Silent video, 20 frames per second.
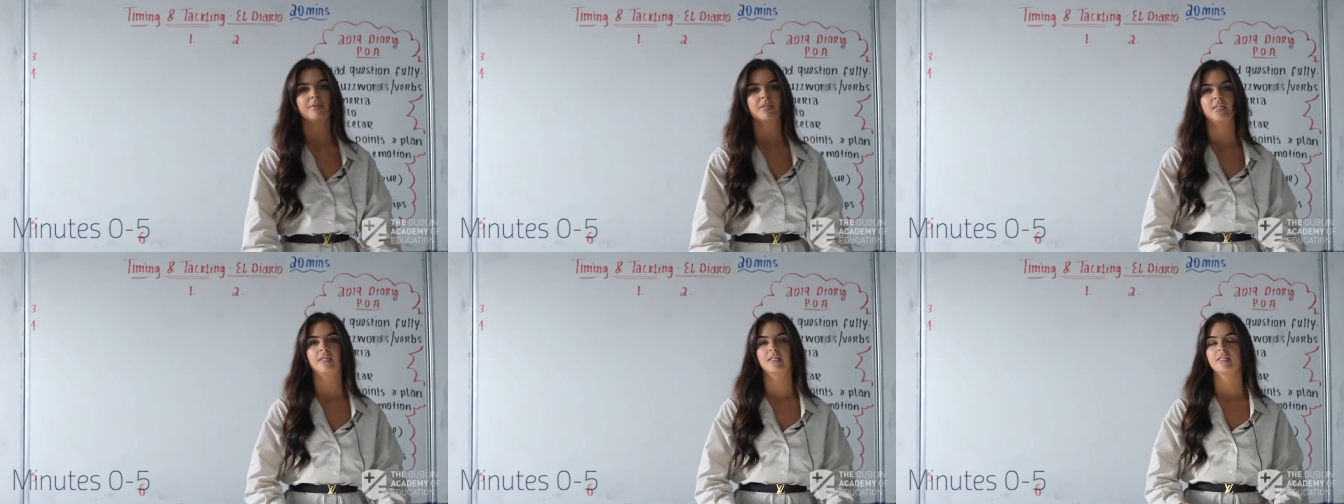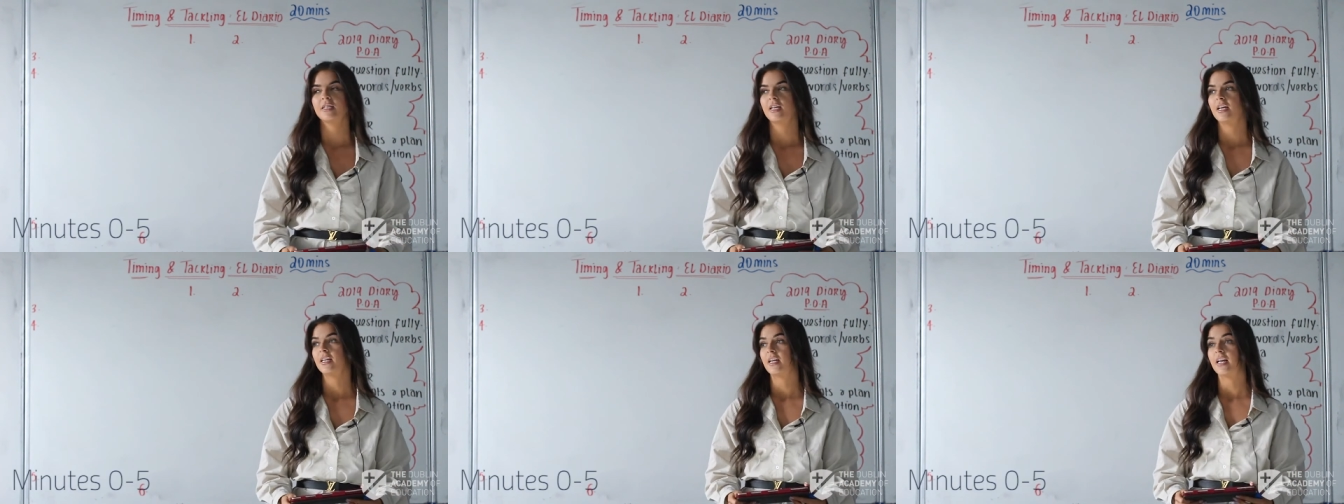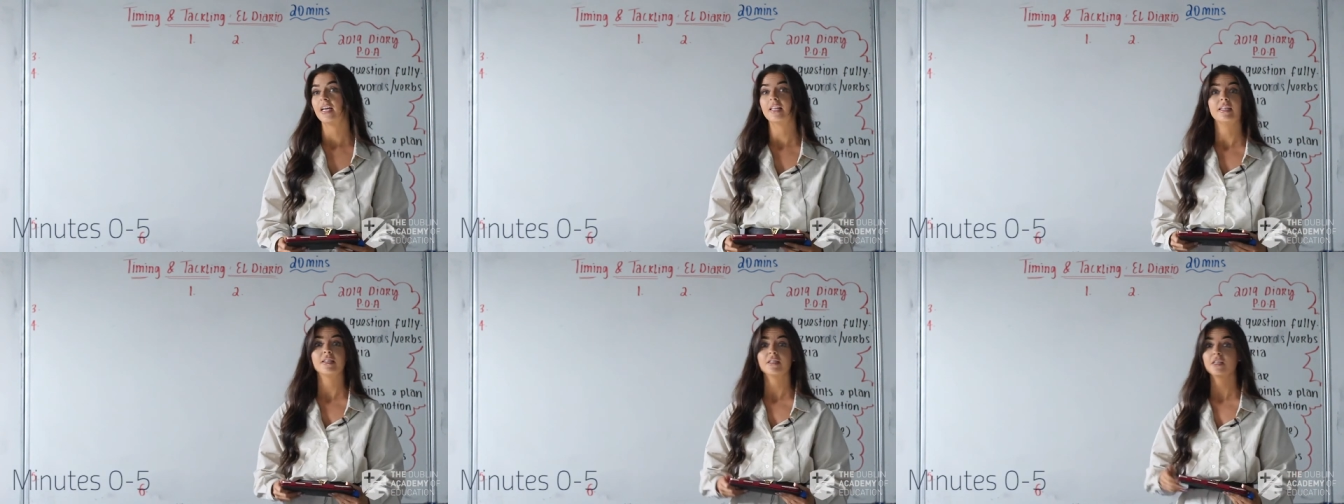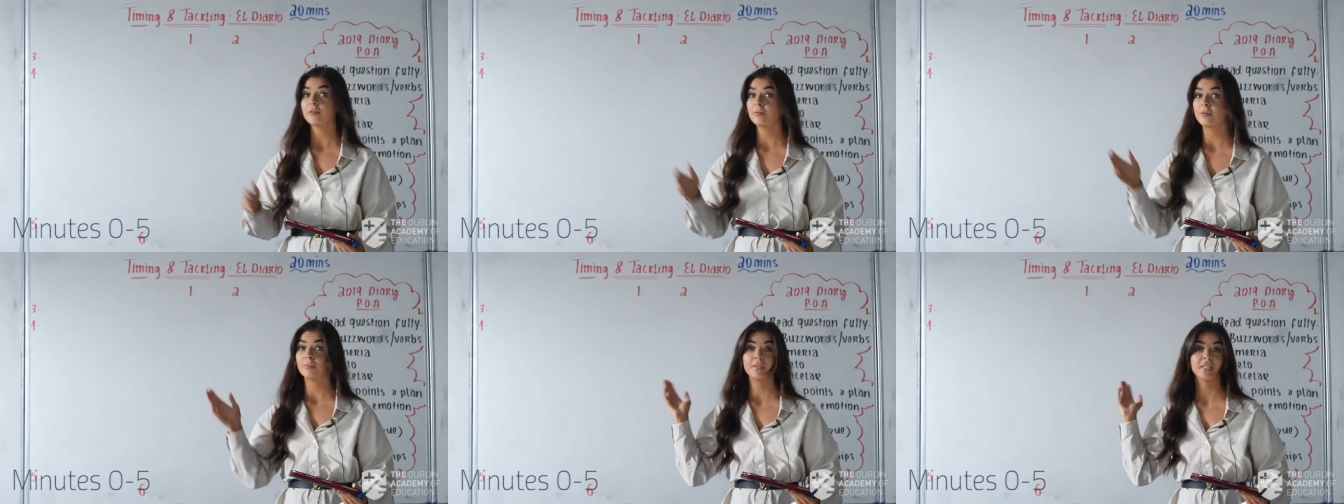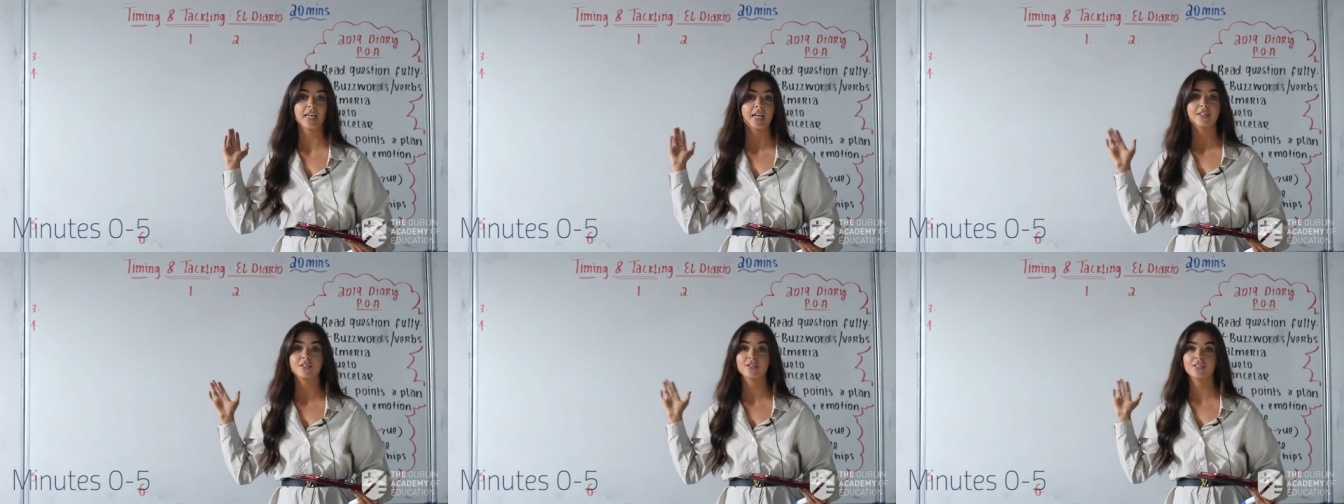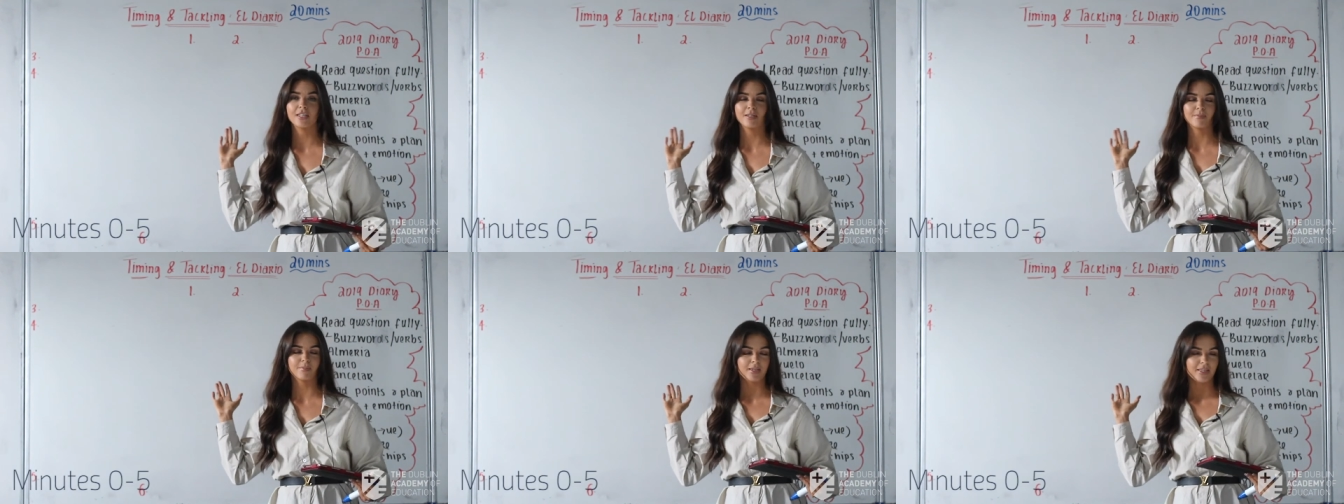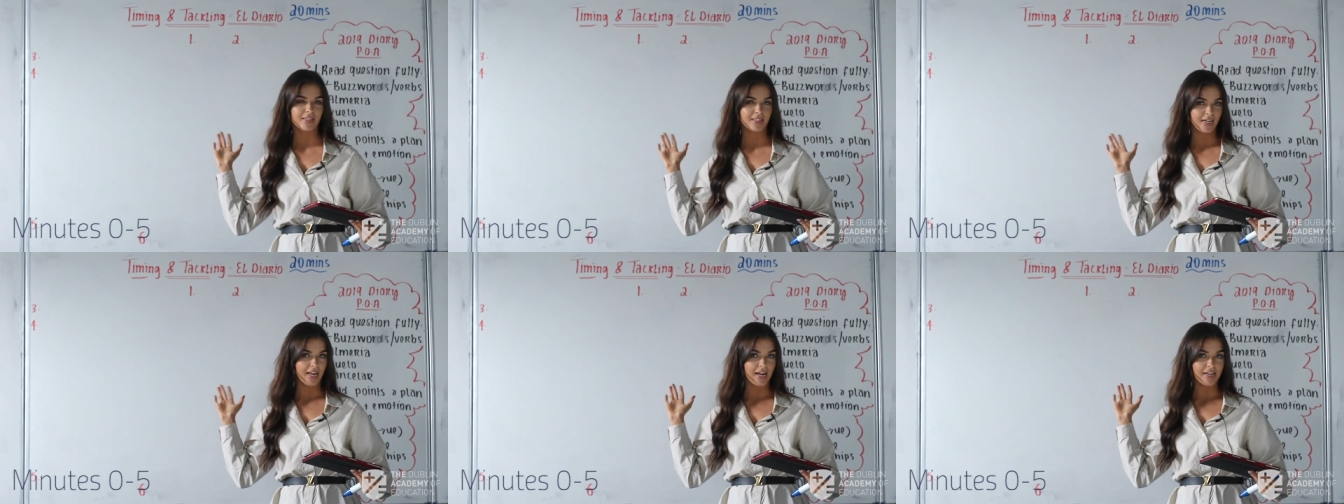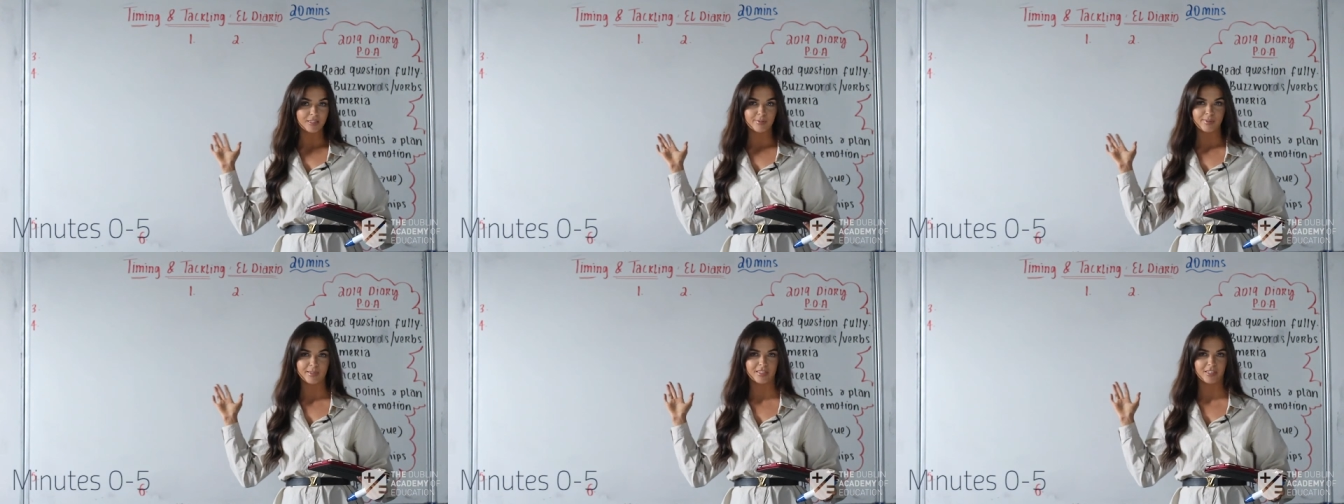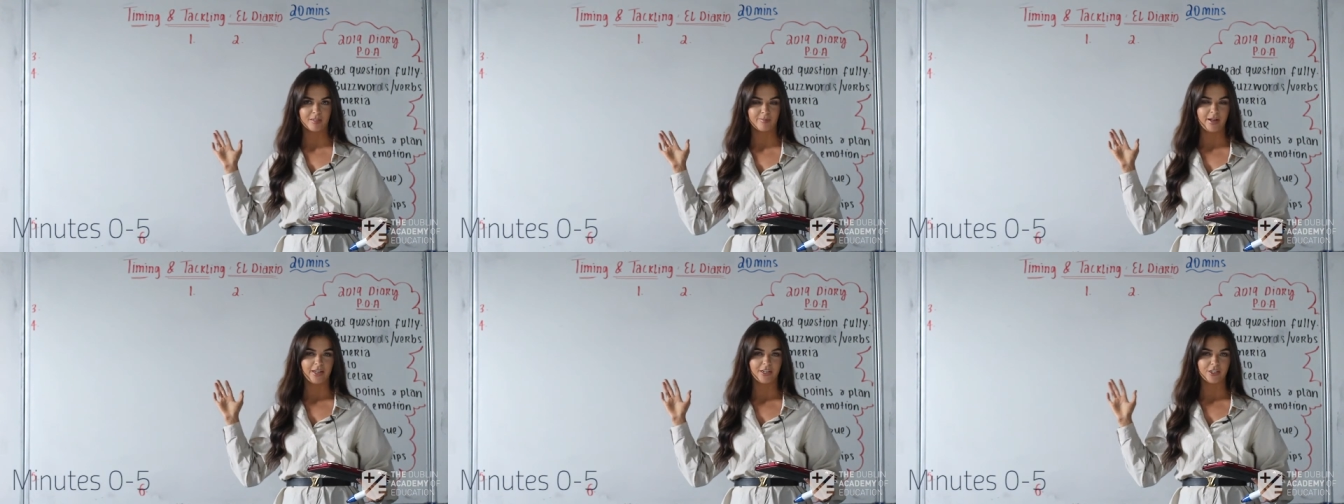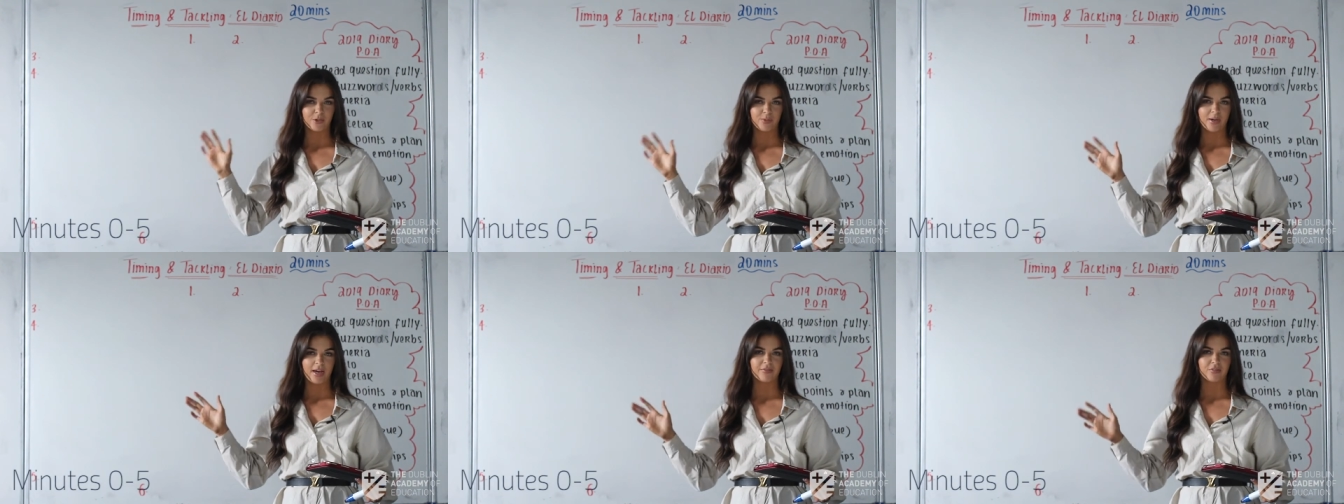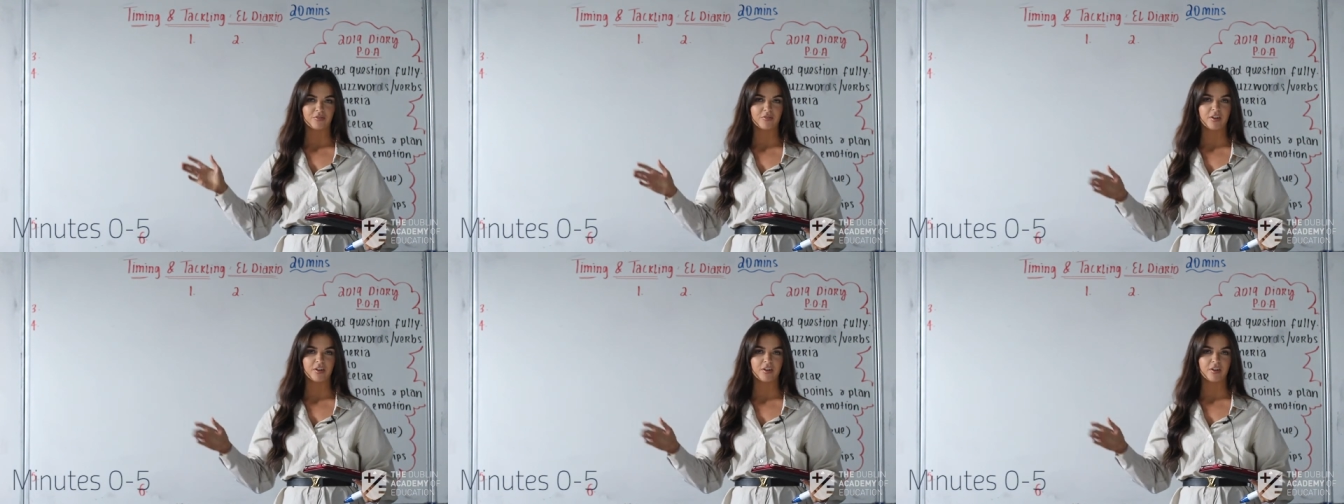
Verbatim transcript: season and like this could be potentially be the last piece of Spanish you ever